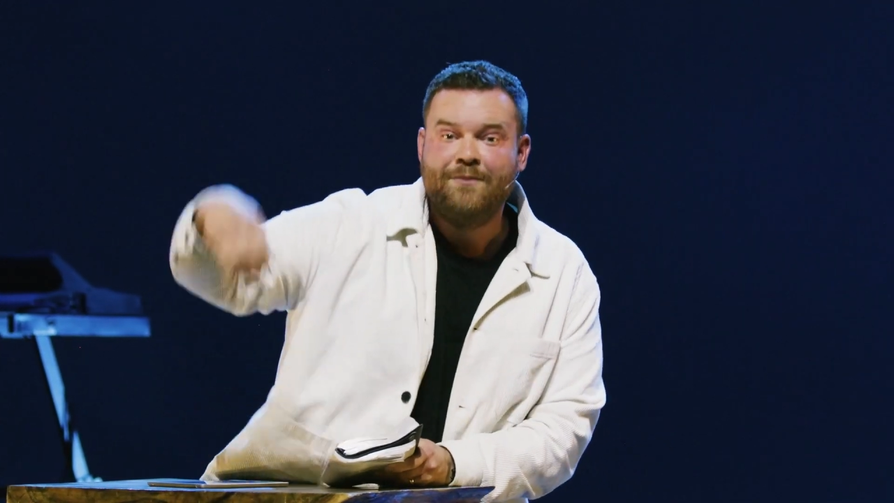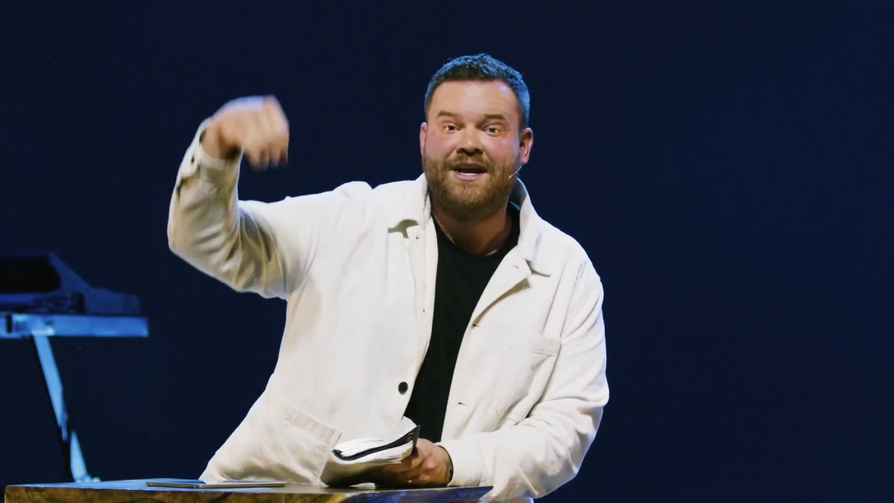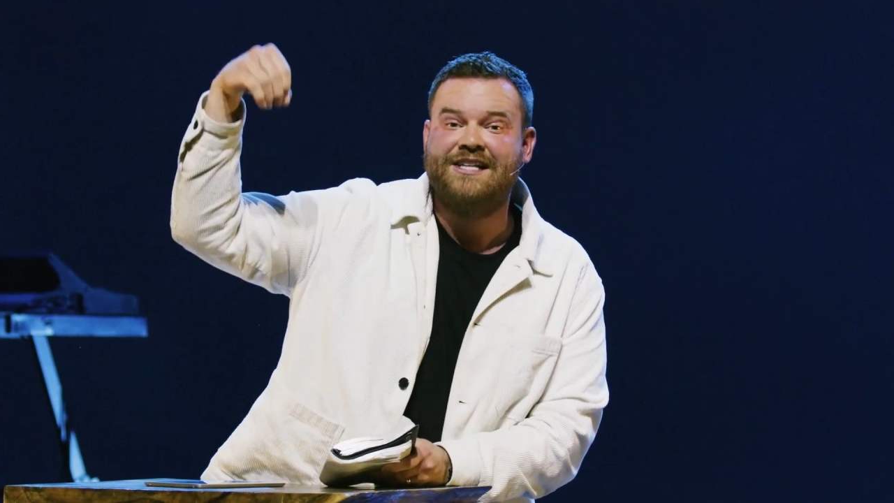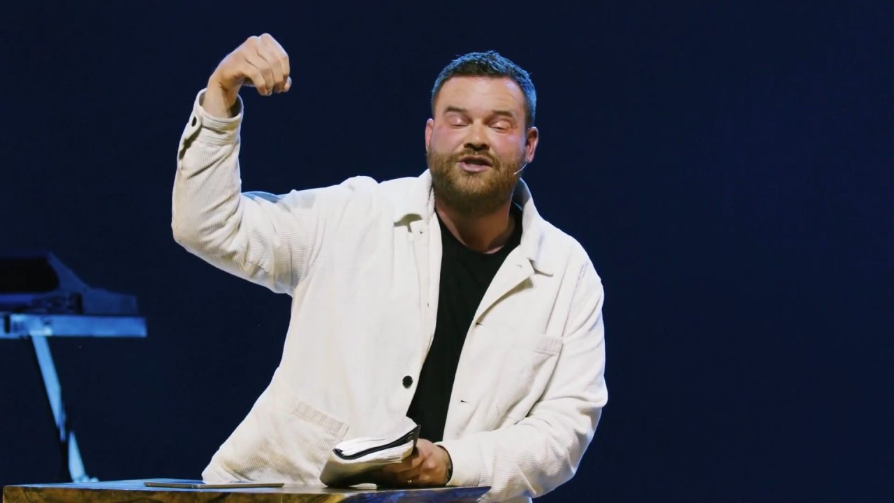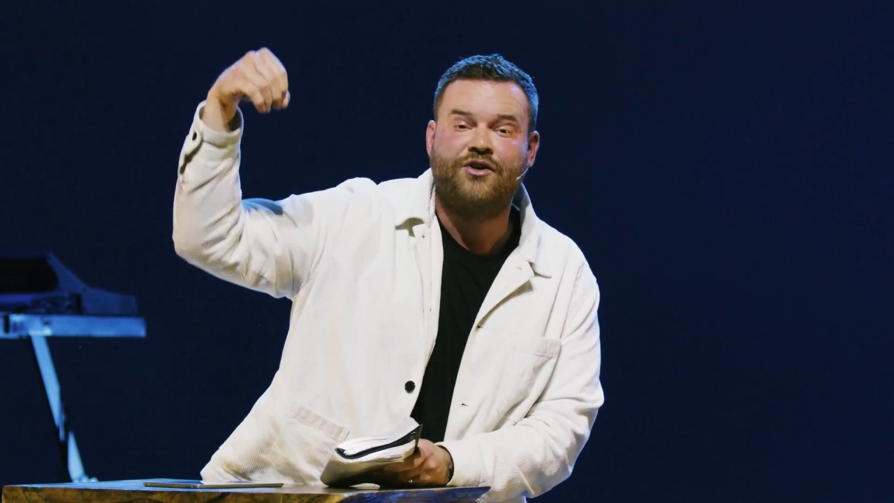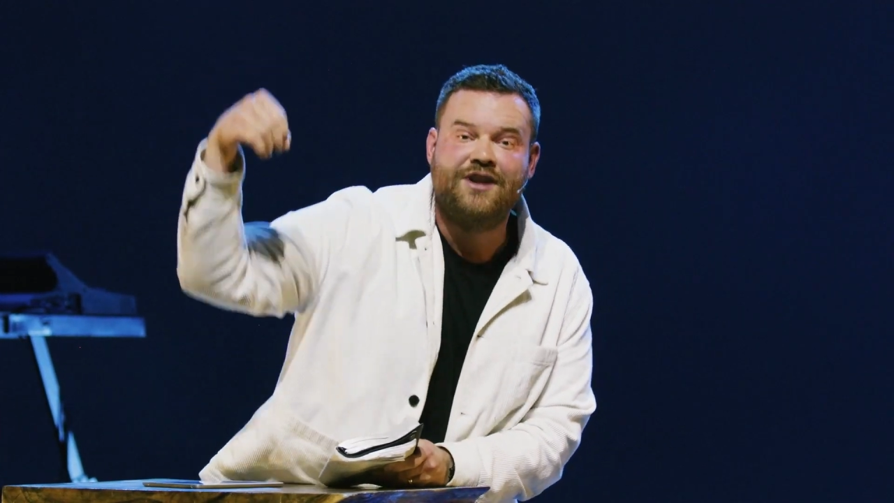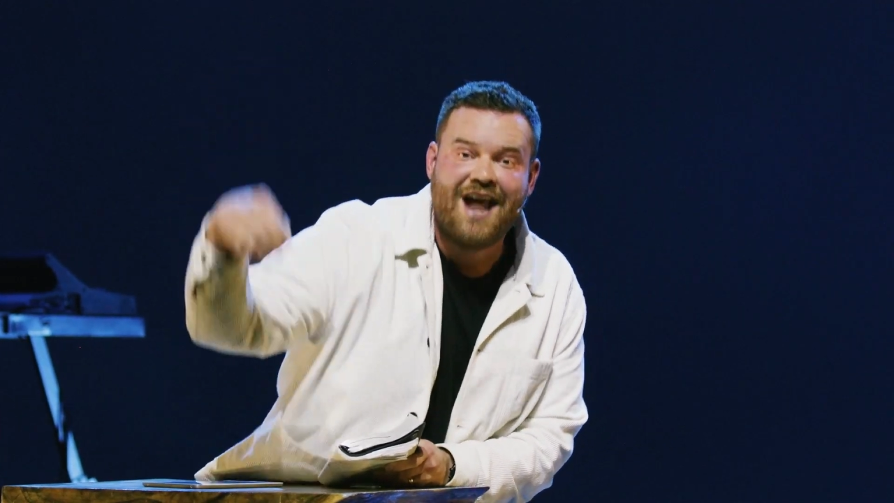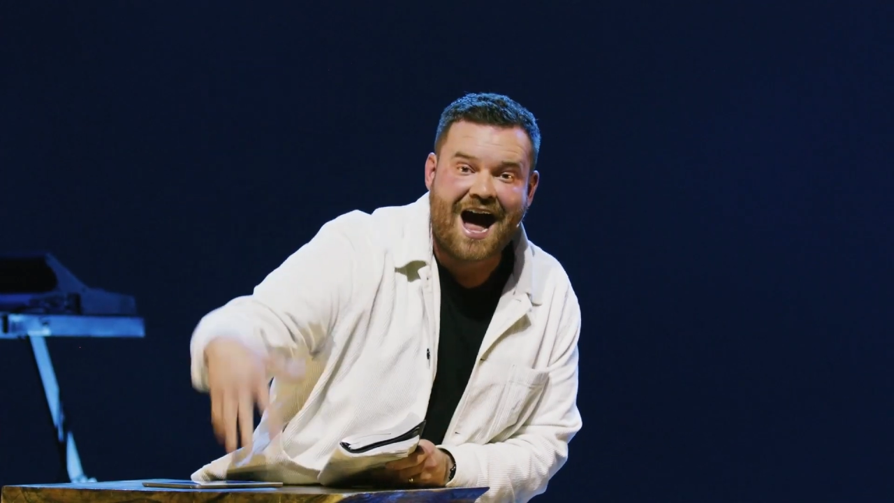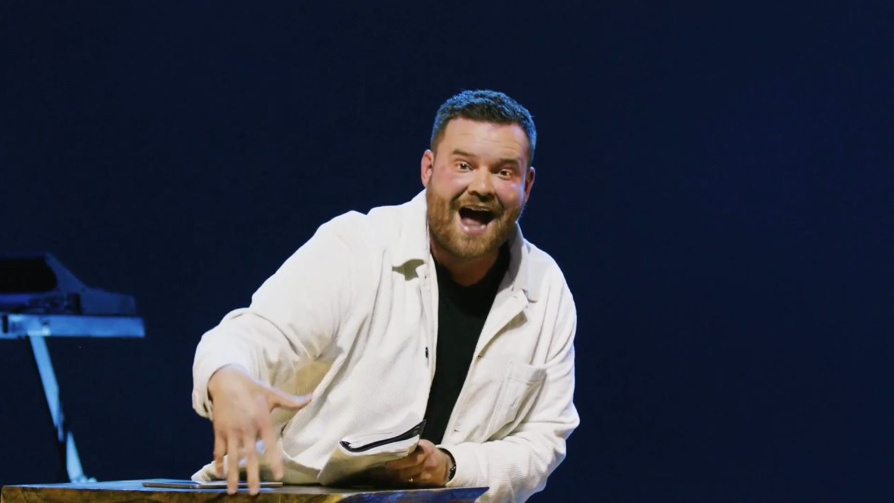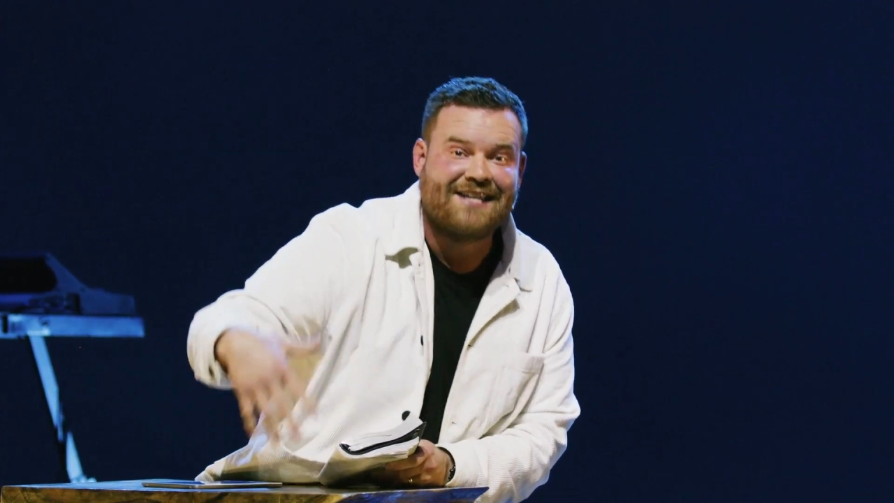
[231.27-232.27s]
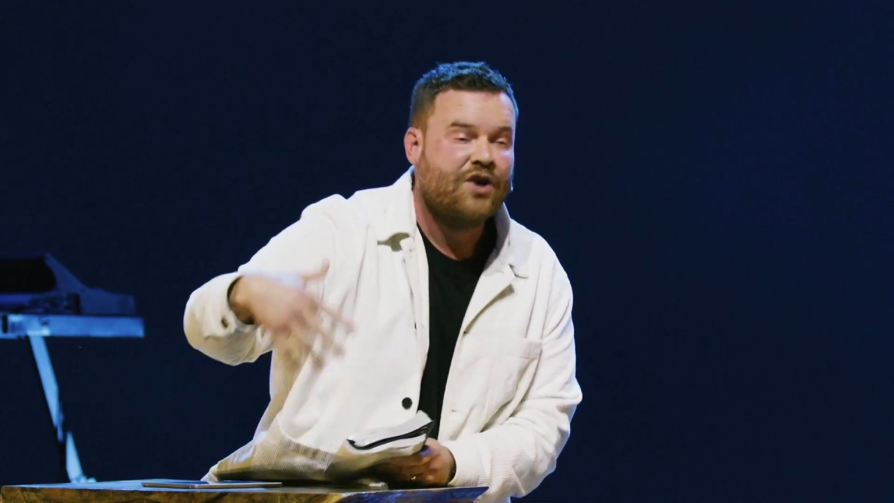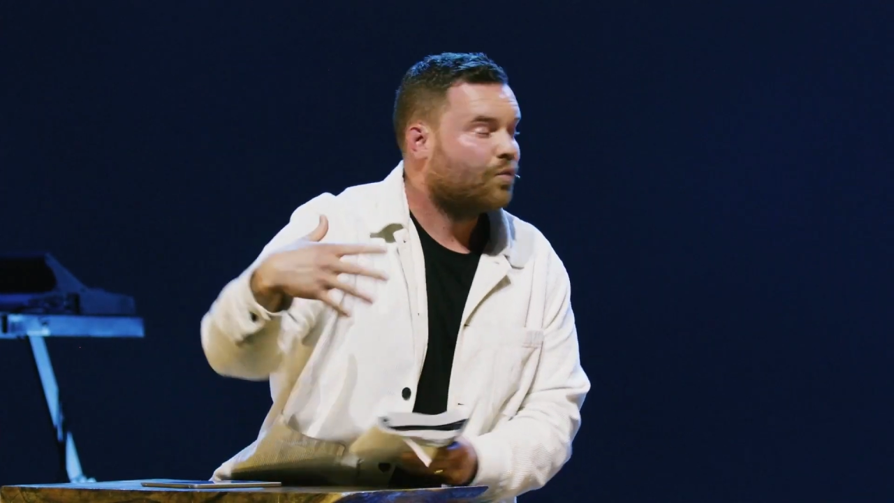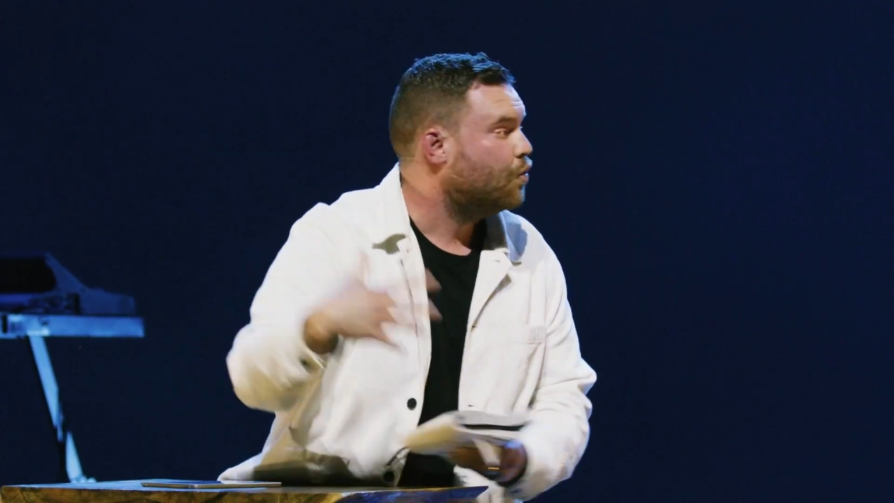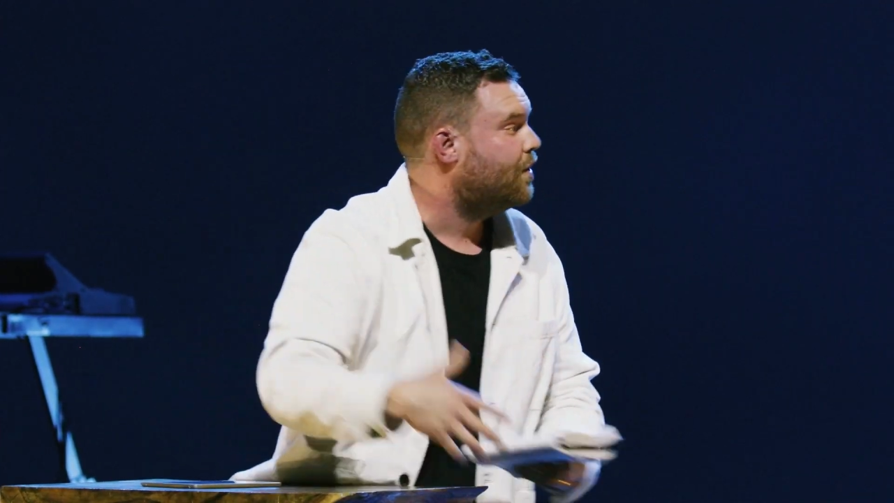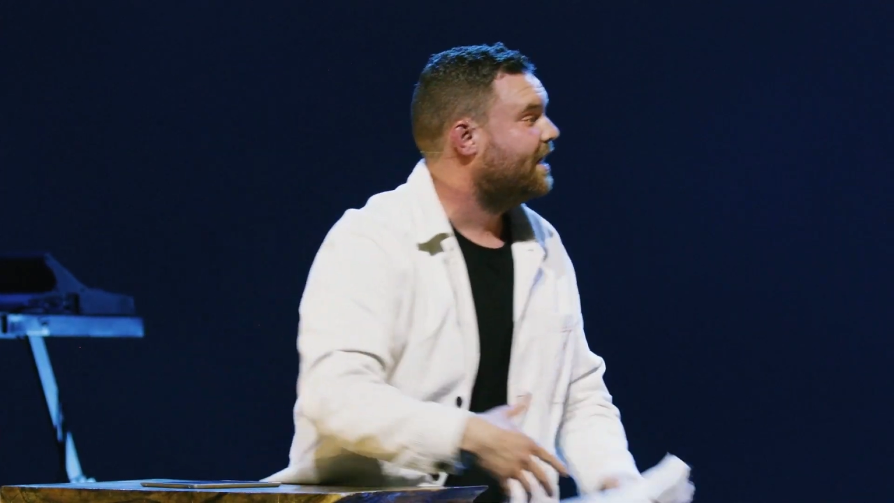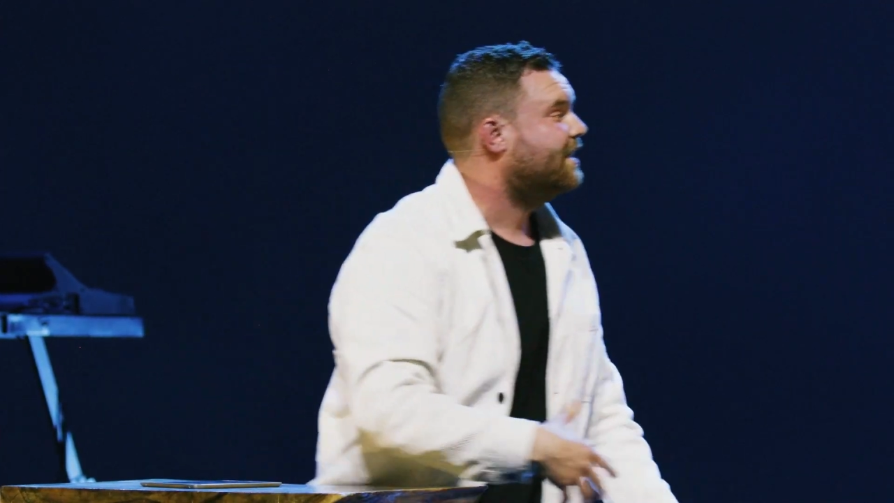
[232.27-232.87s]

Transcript: because they're not rooting